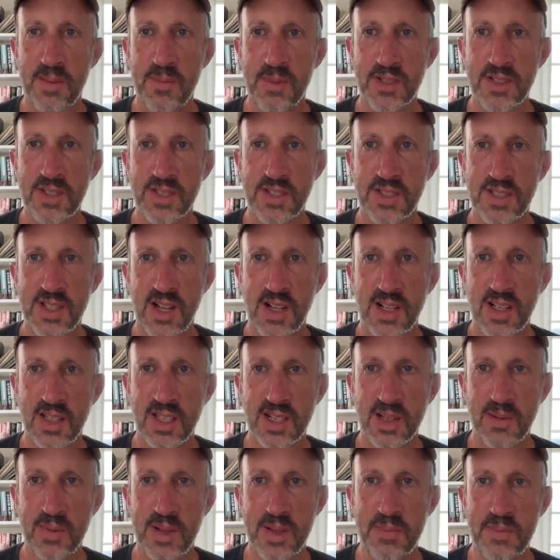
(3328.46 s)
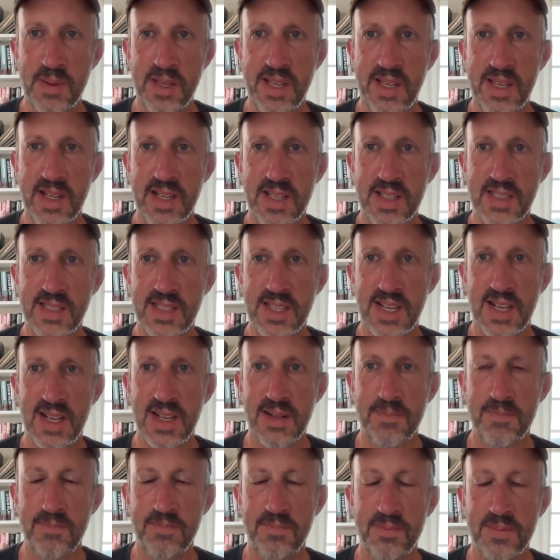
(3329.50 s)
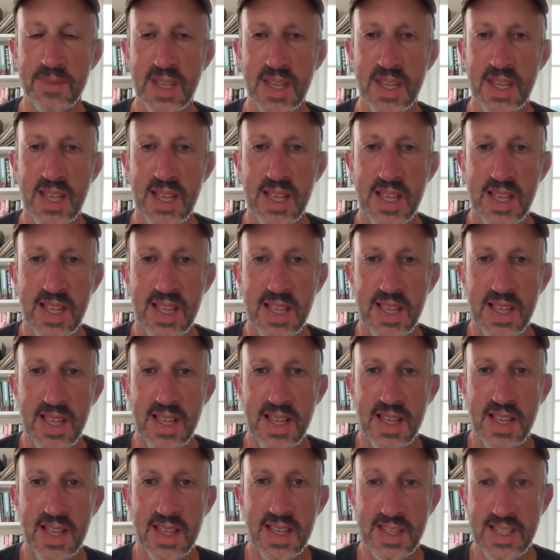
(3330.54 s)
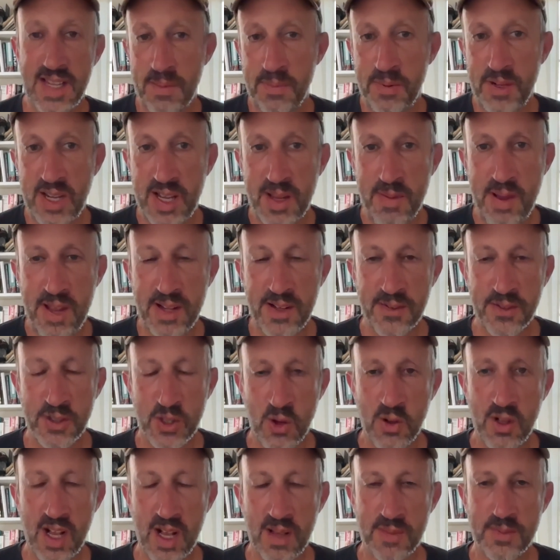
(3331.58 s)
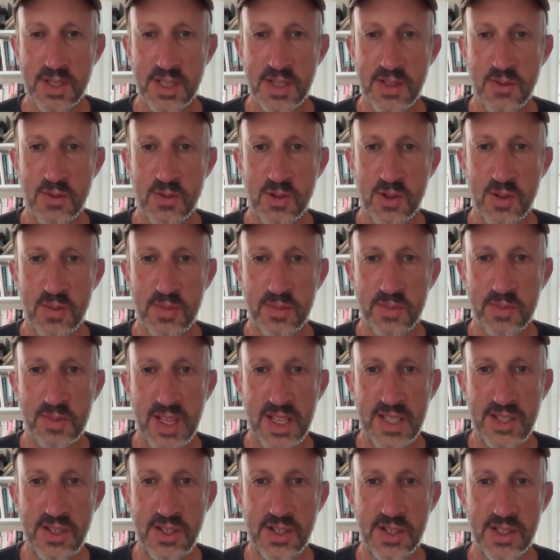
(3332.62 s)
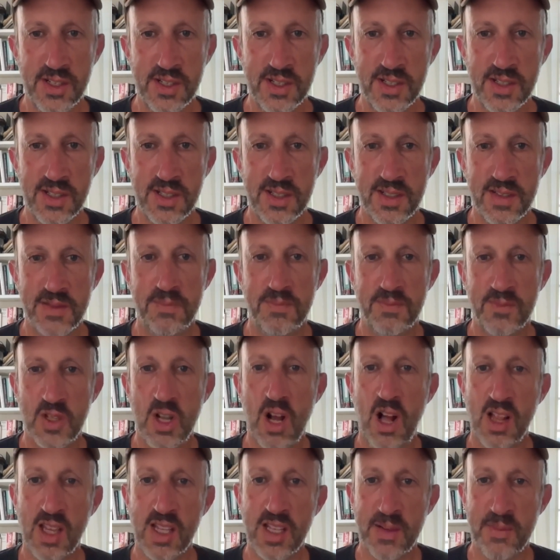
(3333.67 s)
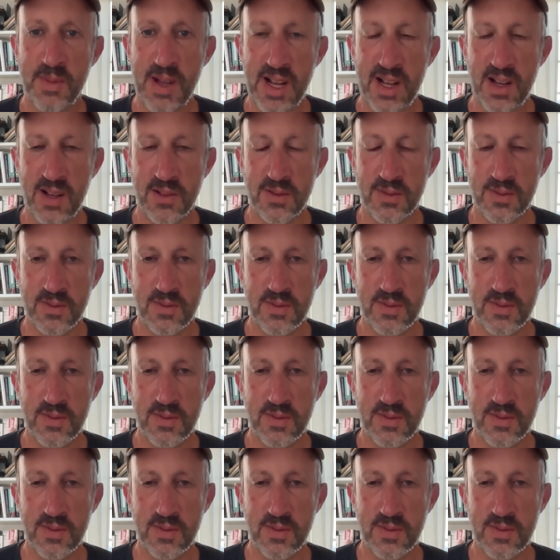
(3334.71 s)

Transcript: must have stung a little bit because the deputy commander of SOCOM's in the room and you're calling him out.